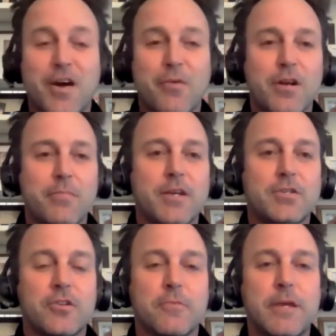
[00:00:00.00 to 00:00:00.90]
I want to make
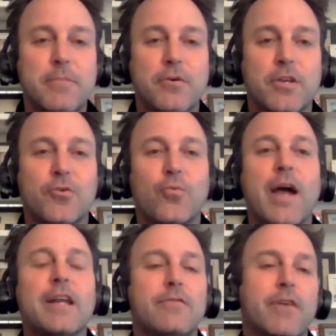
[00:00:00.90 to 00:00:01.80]
sure that people get the
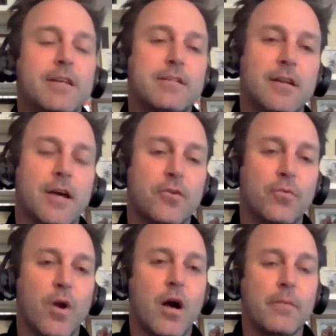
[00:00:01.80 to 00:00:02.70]
right advice and not
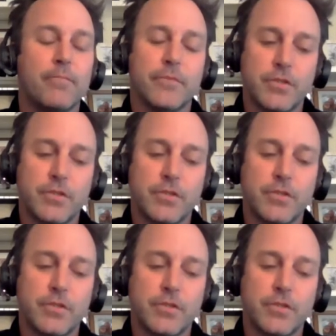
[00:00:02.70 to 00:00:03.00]
the wrong.